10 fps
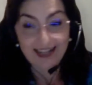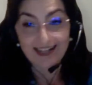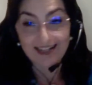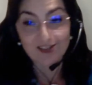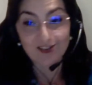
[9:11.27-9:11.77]

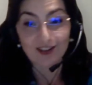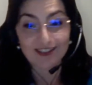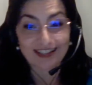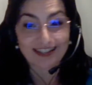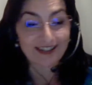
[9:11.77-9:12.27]
And it's not
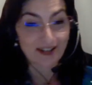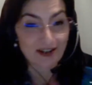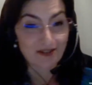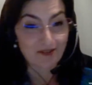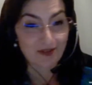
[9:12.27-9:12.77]
like
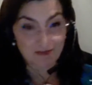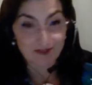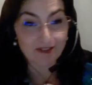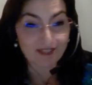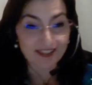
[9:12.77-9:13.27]
we're
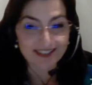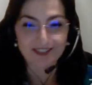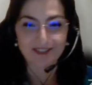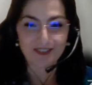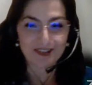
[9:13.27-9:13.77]
perfect,
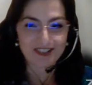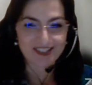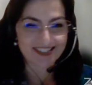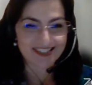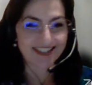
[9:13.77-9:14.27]
of
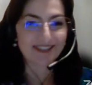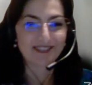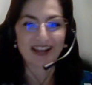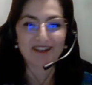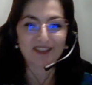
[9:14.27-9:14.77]
course.
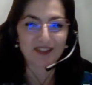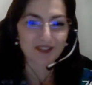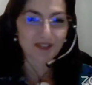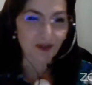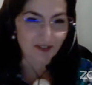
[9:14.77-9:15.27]
We have our
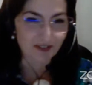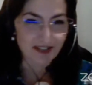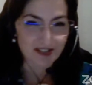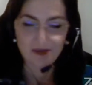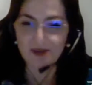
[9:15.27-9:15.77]
own
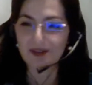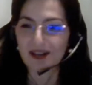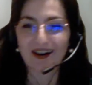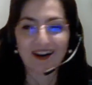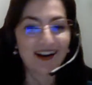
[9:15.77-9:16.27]
conflicts where we
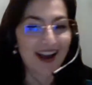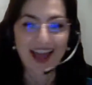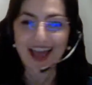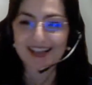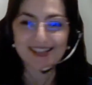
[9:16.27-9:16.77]
are
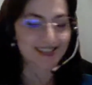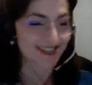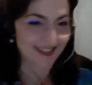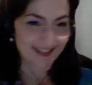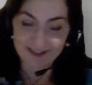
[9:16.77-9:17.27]

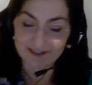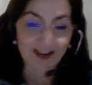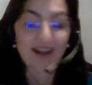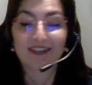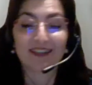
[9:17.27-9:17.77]
as
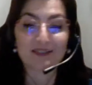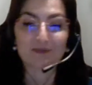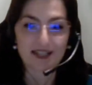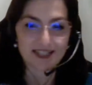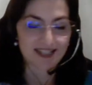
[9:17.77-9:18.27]
violent
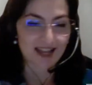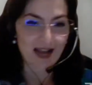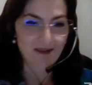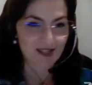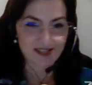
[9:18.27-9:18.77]
many
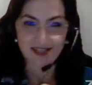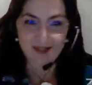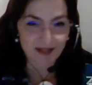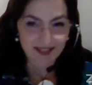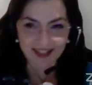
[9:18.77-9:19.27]
times as
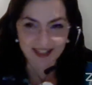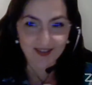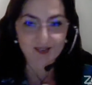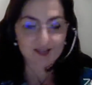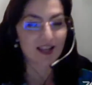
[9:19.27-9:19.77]
anybody
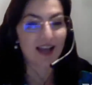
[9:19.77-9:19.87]
else.